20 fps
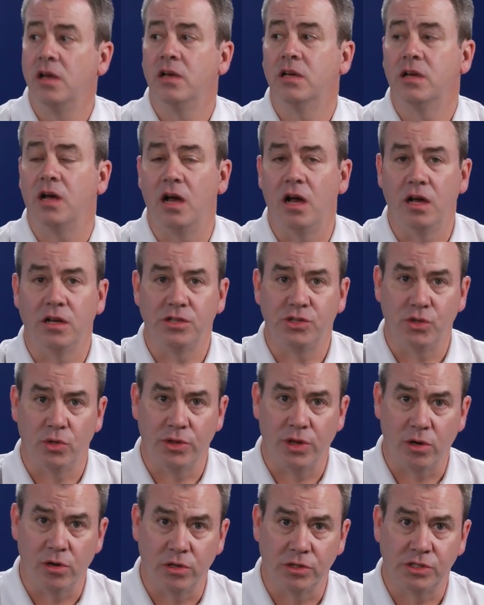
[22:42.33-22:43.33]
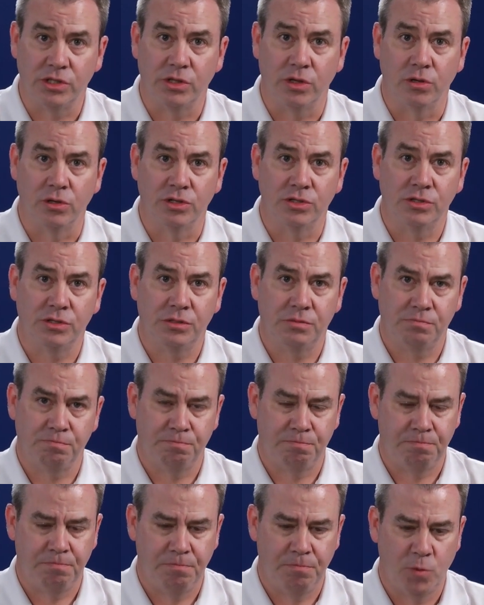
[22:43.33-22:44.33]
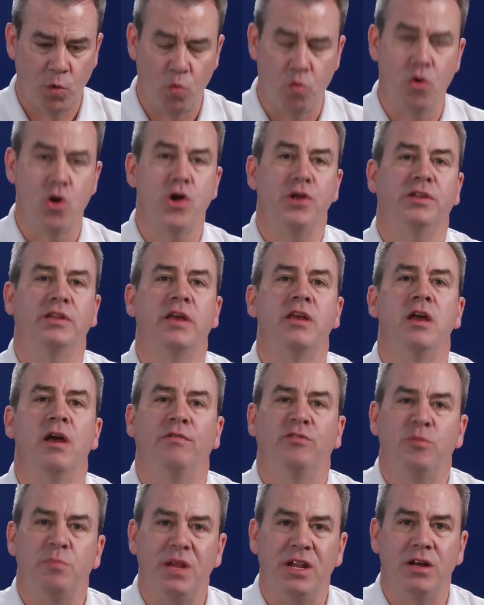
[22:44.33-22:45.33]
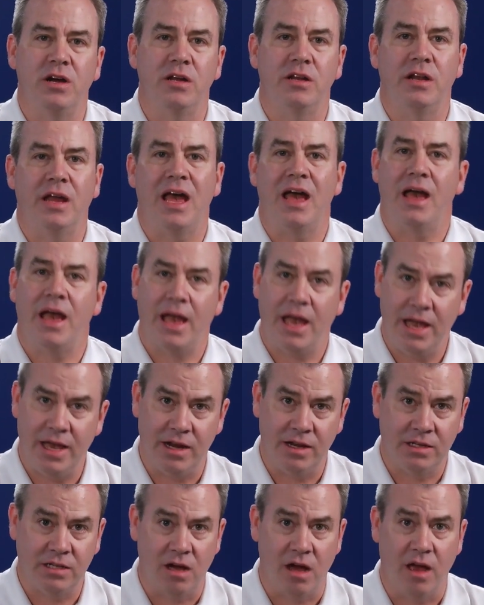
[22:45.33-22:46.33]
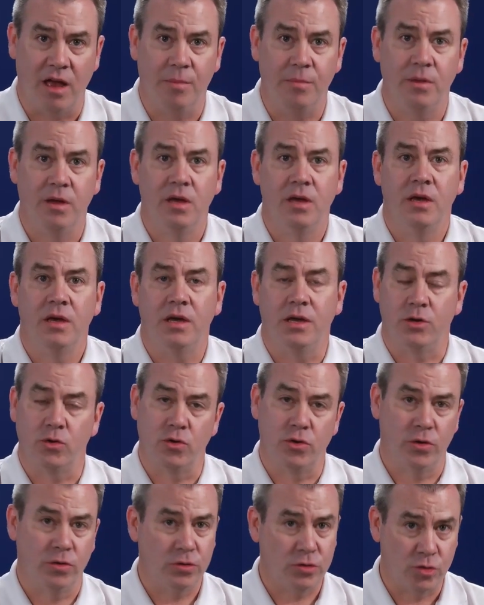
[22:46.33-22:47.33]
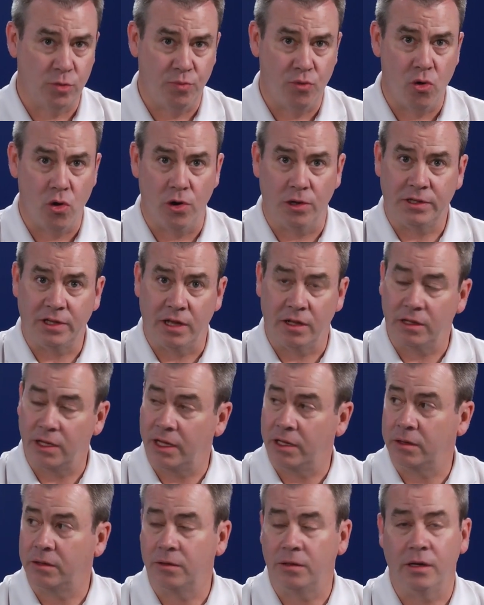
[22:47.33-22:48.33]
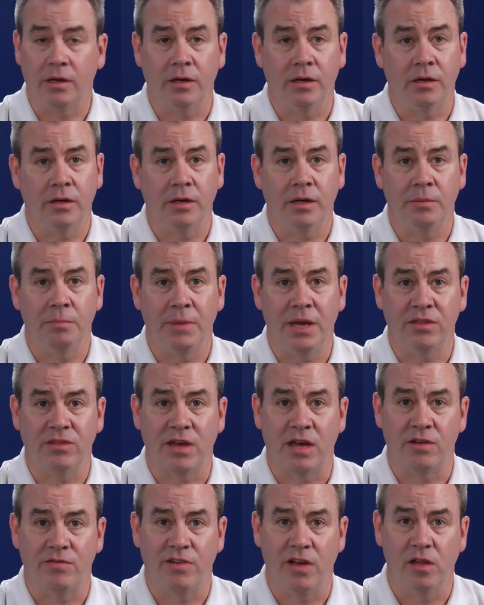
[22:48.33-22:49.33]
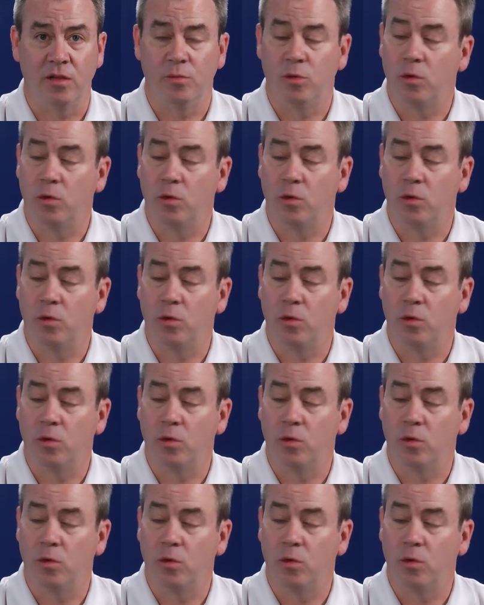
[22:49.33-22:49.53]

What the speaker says: So there's work that you have to be done ahead of time in order to support and make that available.